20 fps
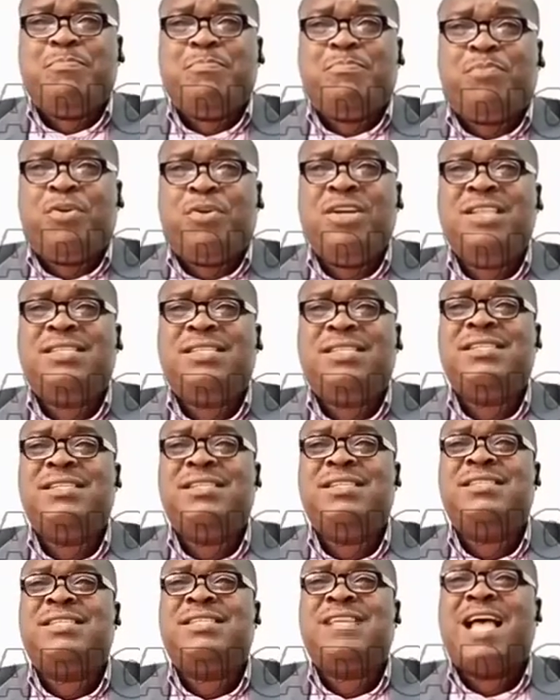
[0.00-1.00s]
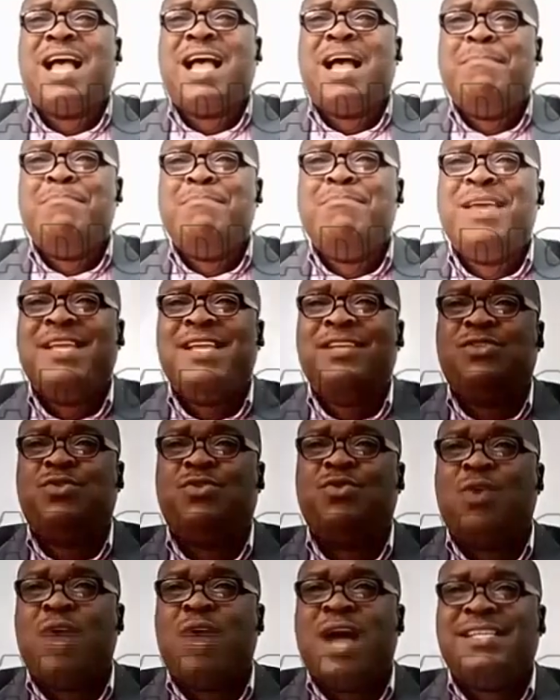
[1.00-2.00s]
policies are meant to
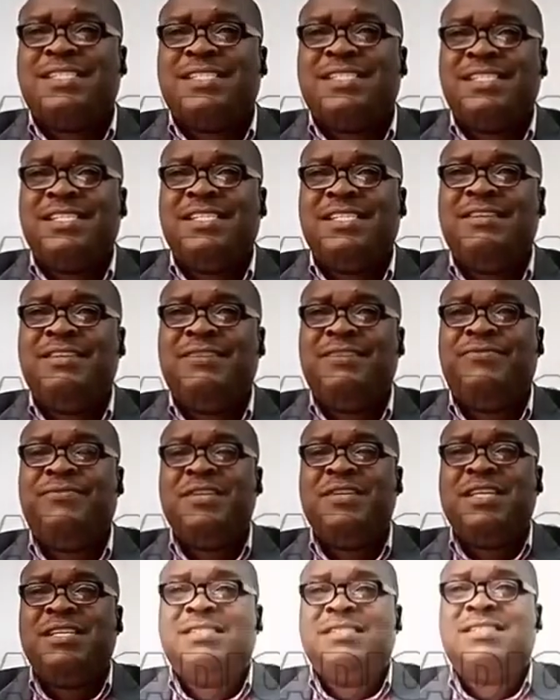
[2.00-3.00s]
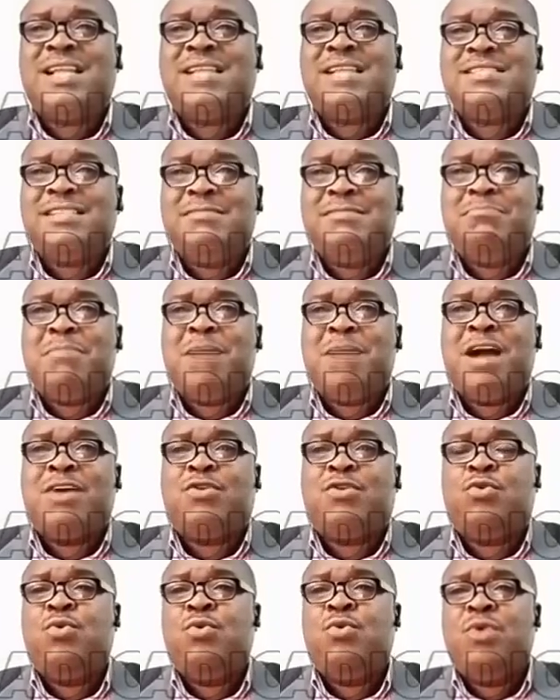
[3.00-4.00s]
achieve certain
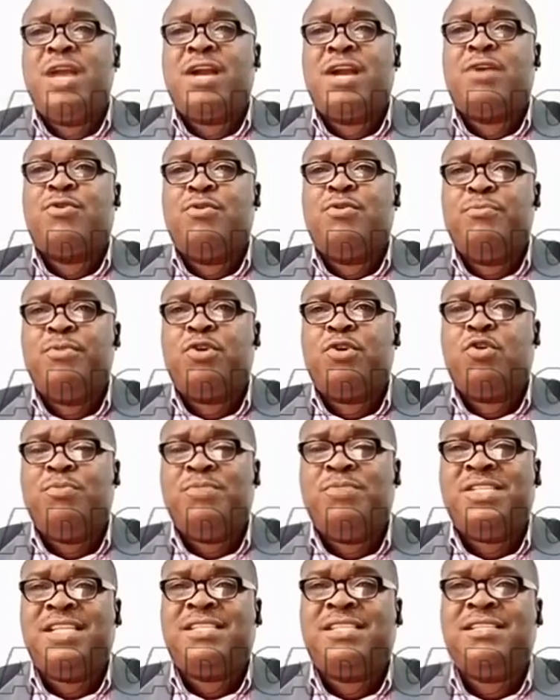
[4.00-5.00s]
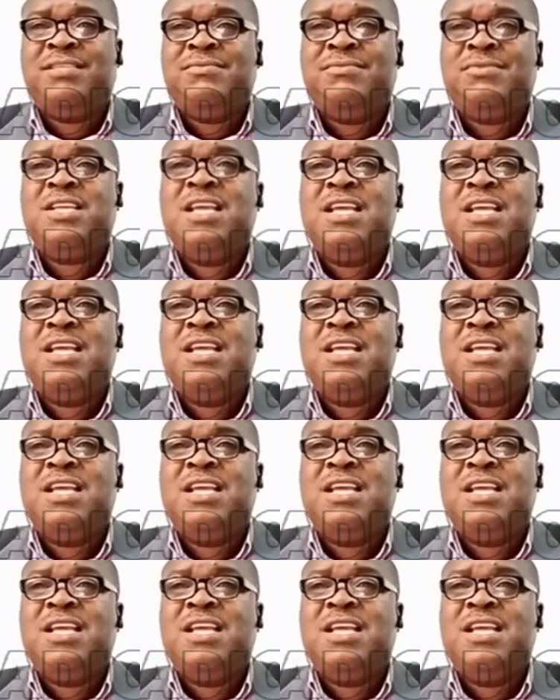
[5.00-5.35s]
macroeconomic objectives.